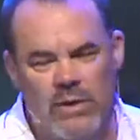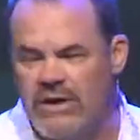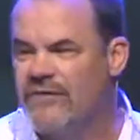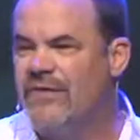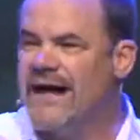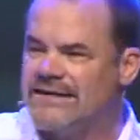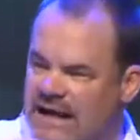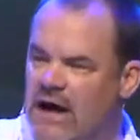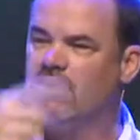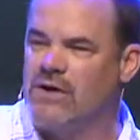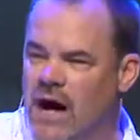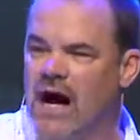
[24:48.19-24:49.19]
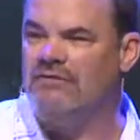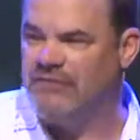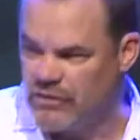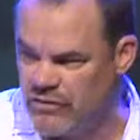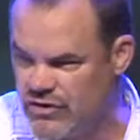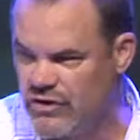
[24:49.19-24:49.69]
What if that's how
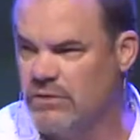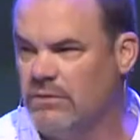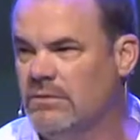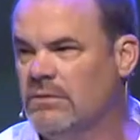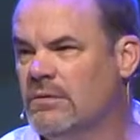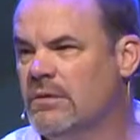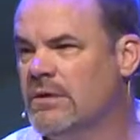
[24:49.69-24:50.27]
God views you?